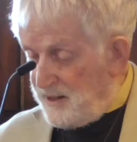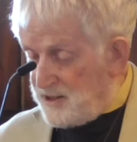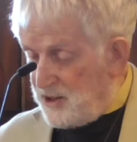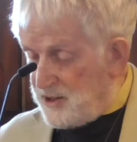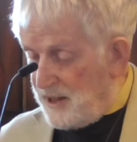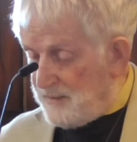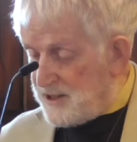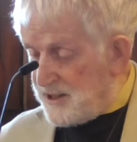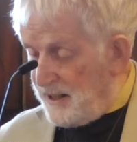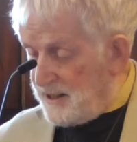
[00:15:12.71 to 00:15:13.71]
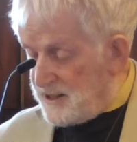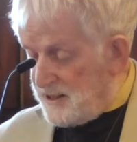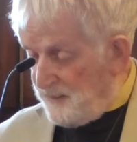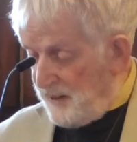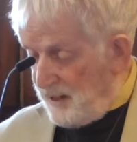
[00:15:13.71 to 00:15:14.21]
and so some
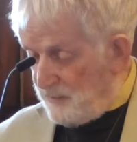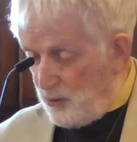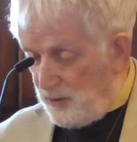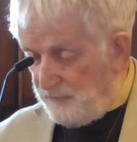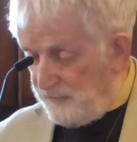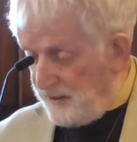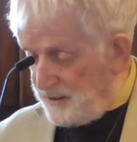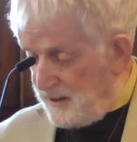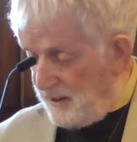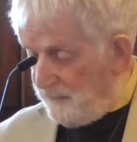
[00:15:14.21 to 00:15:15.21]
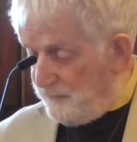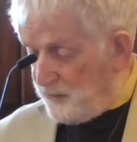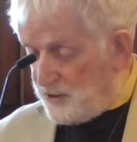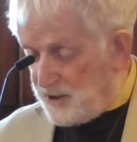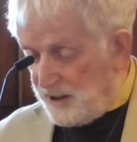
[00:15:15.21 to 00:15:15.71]
states had more
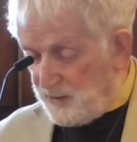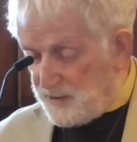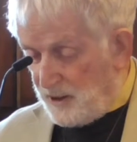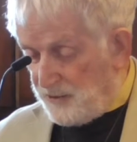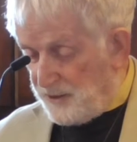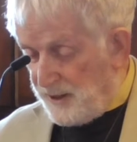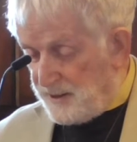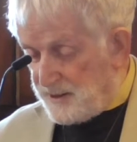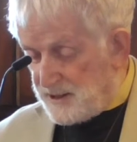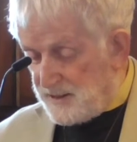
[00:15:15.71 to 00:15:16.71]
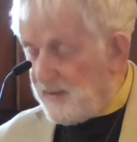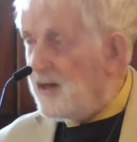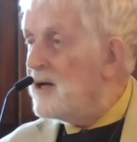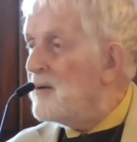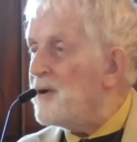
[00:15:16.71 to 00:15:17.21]
influence on the result than others.
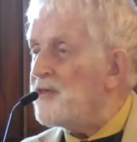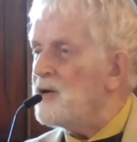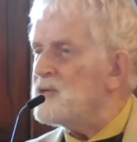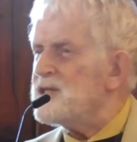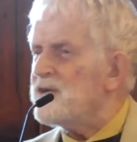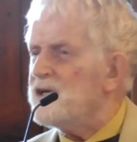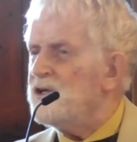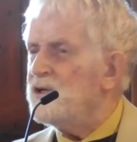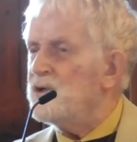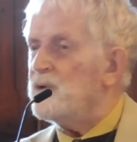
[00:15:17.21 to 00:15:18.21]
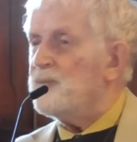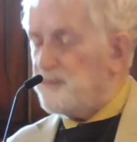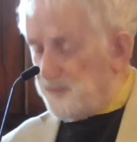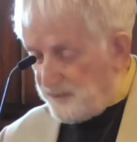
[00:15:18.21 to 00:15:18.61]
But that was nothing new.